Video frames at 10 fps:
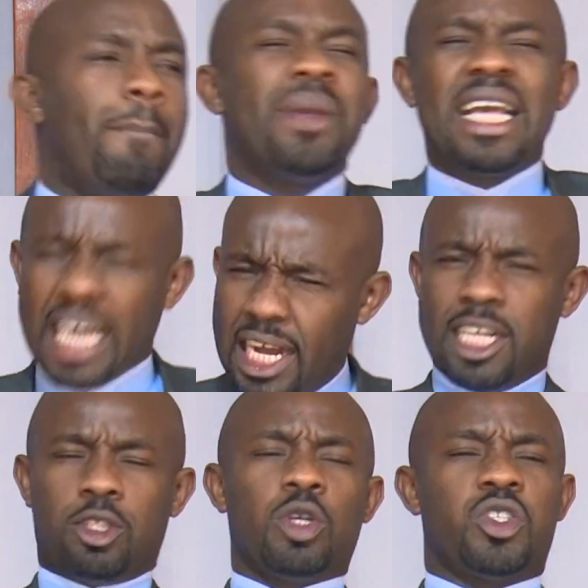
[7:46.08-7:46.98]

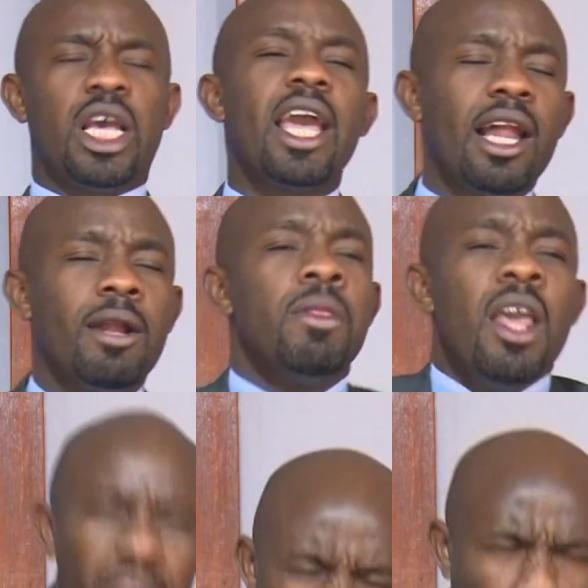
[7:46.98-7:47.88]
beginning to sail,
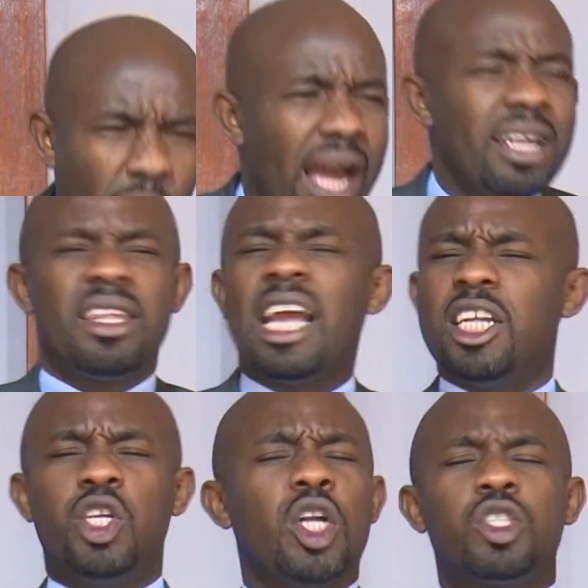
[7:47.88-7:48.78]
they, were, they
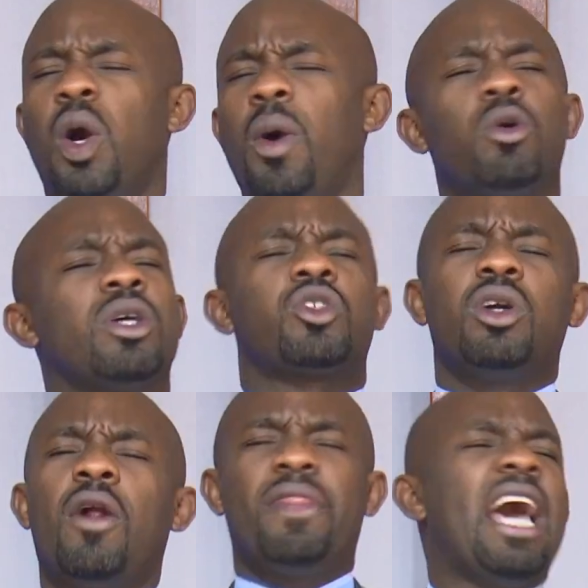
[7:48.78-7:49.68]
did not know what was
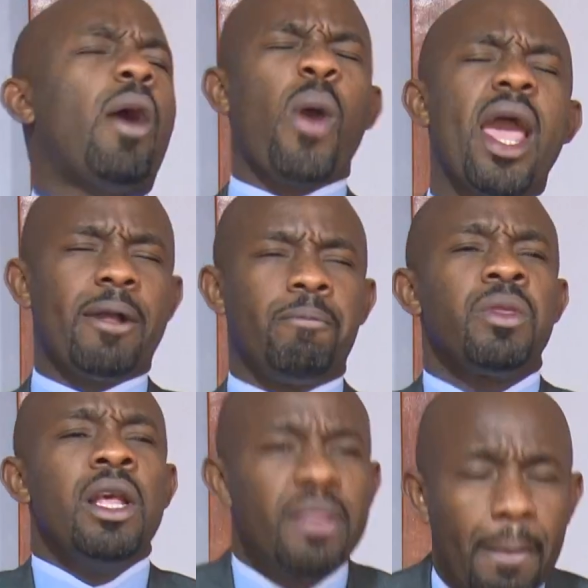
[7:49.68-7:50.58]
on their way.
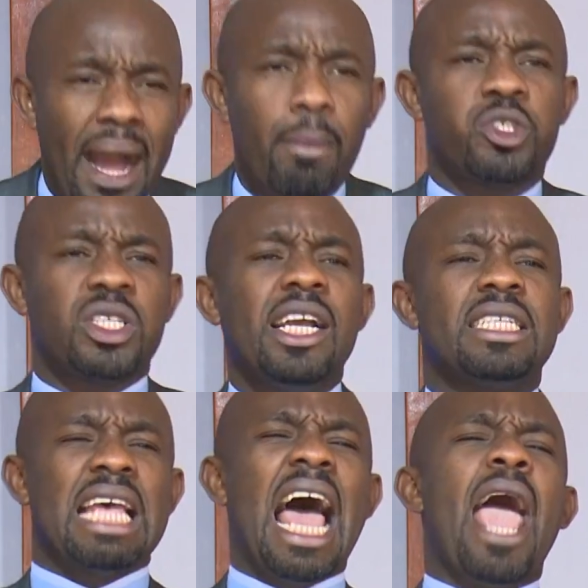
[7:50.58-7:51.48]
The Bible
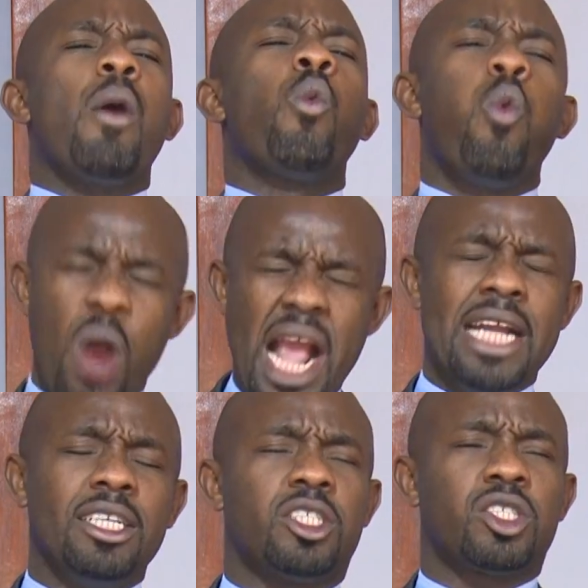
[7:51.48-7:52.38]
says a
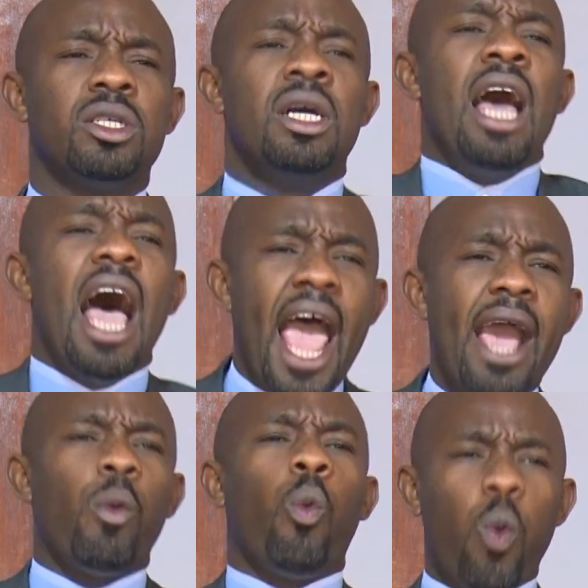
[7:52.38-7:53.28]
wind
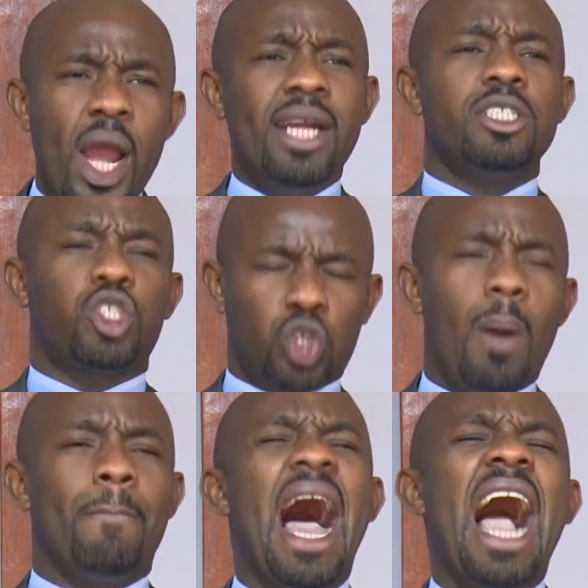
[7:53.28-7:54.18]
a
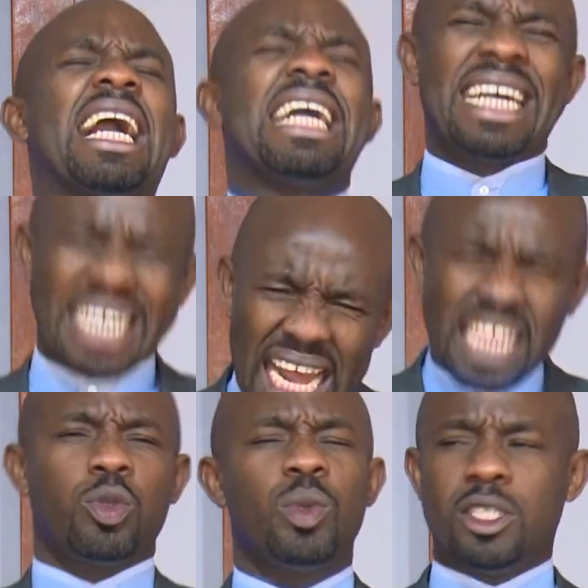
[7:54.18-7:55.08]
windstorm, a
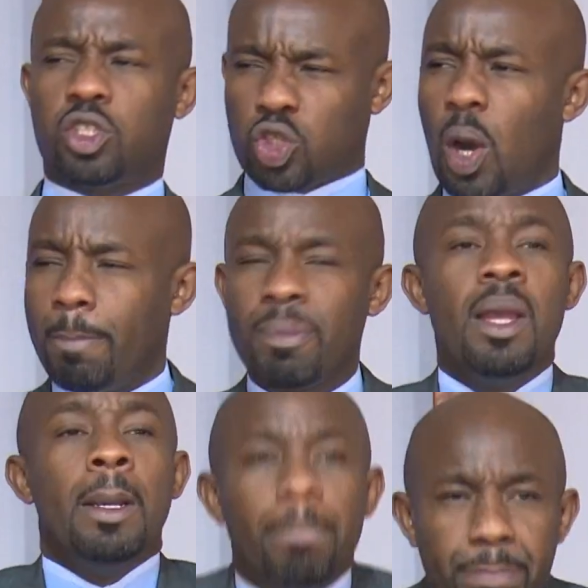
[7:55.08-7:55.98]
great windstorm,
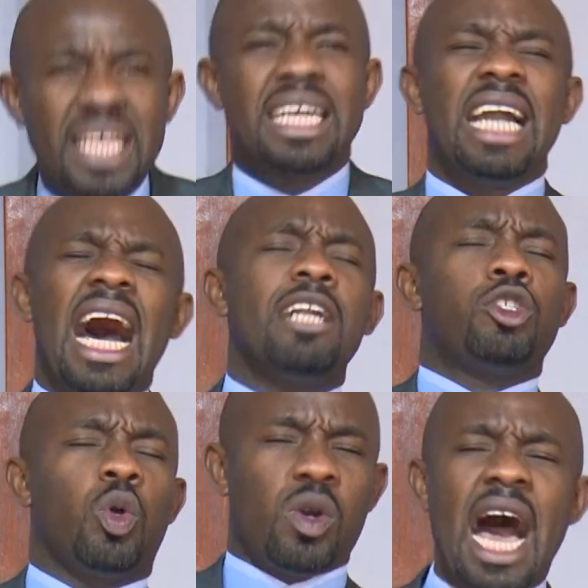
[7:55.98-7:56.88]
began
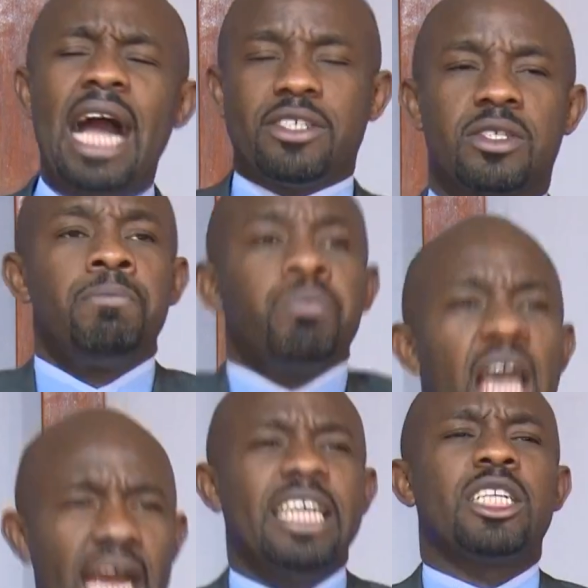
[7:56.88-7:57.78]
to rise
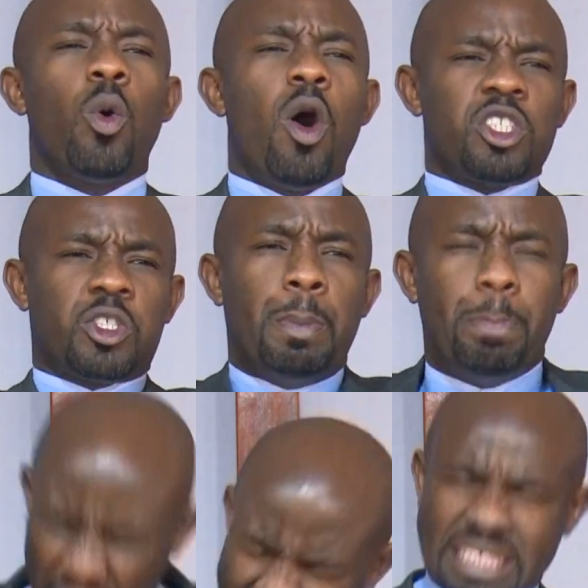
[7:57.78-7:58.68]
and it was
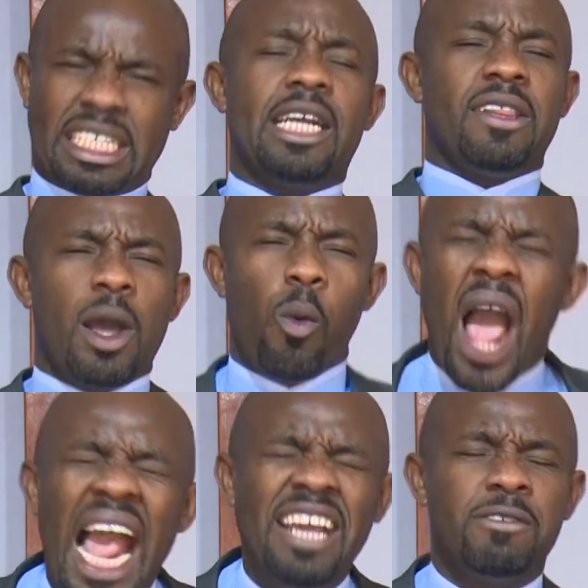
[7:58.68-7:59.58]
beating. The
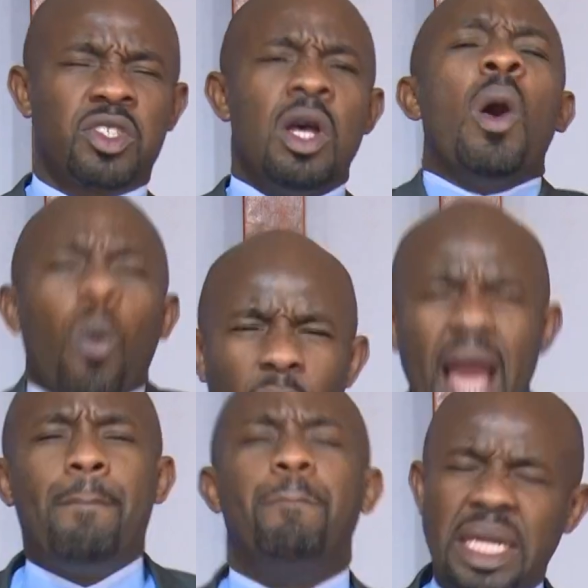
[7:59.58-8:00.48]
waves
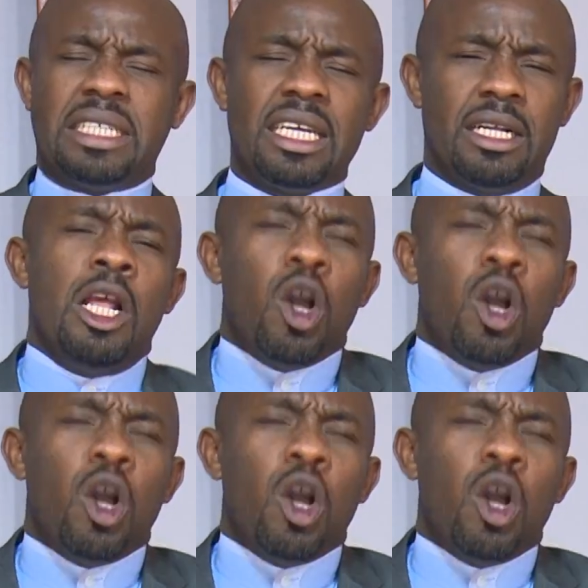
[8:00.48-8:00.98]
were beating.